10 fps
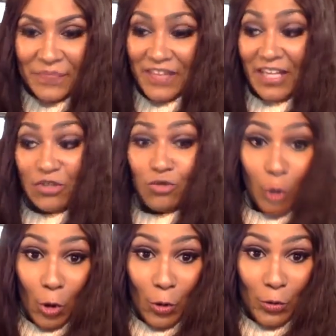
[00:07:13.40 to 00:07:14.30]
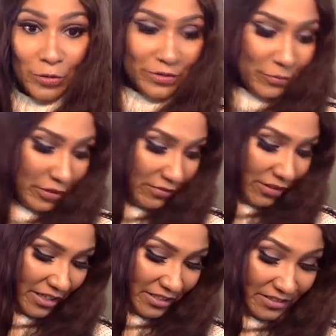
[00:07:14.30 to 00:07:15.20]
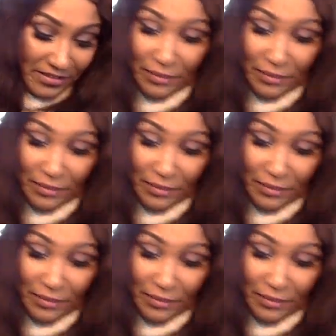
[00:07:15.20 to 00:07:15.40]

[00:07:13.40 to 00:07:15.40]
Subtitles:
That is strong. Whatever that is.